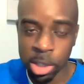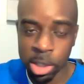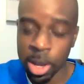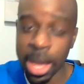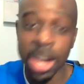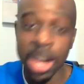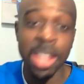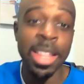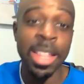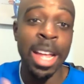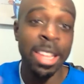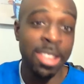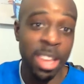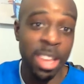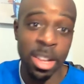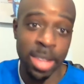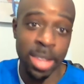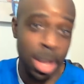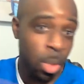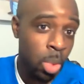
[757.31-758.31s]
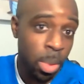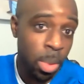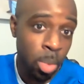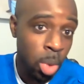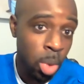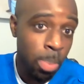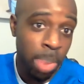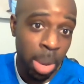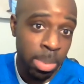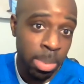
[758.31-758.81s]
So had he not done that,
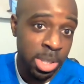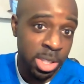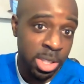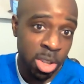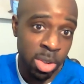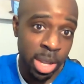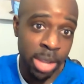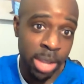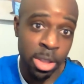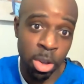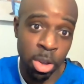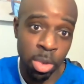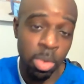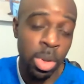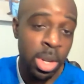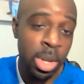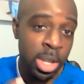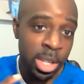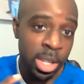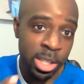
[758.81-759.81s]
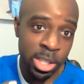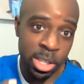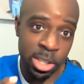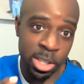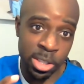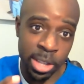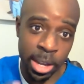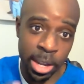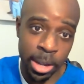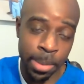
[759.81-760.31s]
we'd probably still not know to
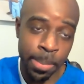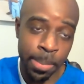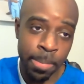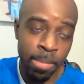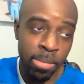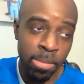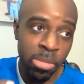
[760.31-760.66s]
this day.